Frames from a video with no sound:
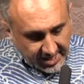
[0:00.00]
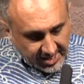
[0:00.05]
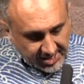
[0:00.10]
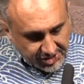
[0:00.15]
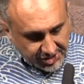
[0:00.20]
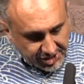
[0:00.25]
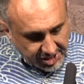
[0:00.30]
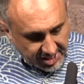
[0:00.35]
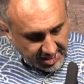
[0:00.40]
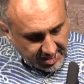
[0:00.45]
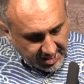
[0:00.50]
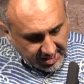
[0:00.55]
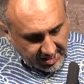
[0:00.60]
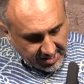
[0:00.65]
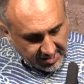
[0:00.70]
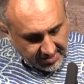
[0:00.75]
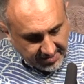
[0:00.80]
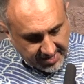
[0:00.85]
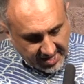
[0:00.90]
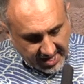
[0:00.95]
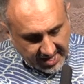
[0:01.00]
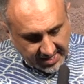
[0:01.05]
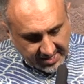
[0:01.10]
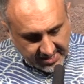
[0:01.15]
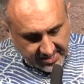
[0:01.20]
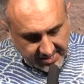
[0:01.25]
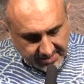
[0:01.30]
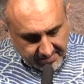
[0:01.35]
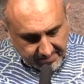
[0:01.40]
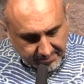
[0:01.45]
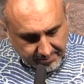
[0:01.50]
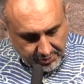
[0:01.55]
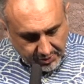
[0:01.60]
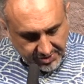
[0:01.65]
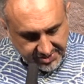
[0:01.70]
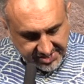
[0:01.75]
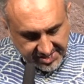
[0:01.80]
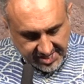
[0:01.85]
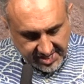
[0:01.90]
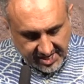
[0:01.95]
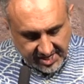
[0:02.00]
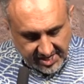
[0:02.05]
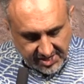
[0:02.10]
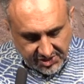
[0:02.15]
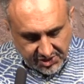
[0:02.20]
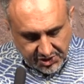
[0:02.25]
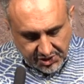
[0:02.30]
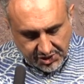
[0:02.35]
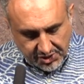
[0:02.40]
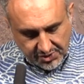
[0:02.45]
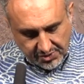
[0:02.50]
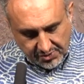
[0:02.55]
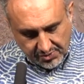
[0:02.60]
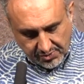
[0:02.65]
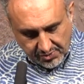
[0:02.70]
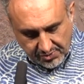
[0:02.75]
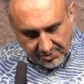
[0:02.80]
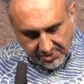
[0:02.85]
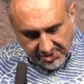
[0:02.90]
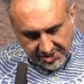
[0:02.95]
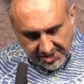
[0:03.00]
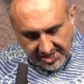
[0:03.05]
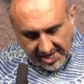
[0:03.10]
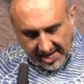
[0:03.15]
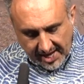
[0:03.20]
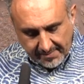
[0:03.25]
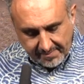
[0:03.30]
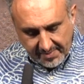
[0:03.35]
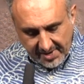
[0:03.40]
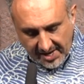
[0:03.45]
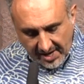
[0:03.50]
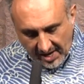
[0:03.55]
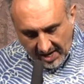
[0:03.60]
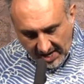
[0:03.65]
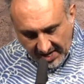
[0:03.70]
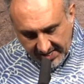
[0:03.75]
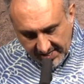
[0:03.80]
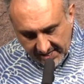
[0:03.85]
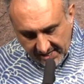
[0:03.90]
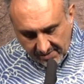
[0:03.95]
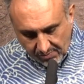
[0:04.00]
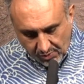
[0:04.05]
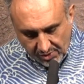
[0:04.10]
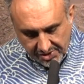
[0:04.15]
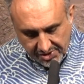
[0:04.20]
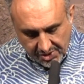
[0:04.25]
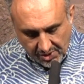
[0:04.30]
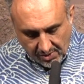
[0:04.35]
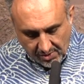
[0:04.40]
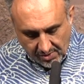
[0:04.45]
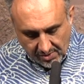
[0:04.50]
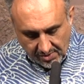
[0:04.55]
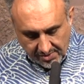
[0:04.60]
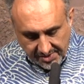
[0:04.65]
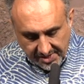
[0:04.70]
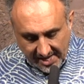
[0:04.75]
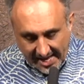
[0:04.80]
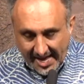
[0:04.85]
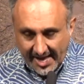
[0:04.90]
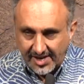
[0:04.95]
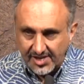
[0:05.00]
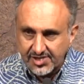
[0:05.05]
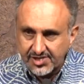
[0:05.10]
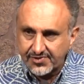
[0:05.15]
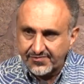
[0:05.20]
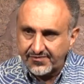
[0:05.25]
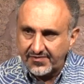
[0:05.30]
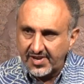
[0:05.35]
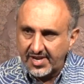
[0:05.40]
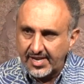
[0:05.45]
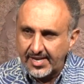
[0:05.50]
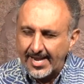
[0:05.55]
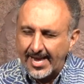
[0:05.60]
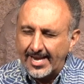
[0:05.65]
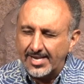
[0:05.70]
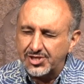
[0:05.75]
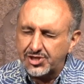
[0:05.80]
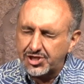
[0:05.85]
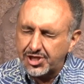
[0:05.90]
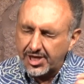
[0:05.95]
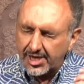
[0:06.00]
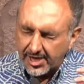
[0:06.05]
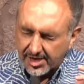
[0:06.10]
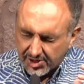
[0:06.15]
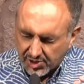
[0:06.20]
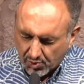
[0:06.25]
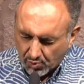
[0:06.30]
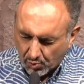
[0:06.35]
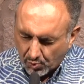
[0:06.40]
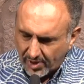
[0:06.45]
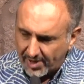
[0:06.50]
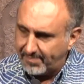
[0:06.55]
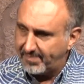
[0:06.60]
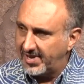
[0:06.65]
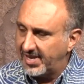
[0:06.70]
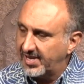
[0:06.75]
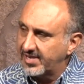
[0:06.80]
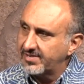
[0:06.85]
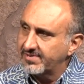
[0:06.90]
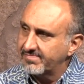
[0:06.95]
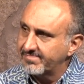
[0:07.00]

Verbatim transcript: She then proceeds to stand behind him, we're told, at his feet, and she is weeping,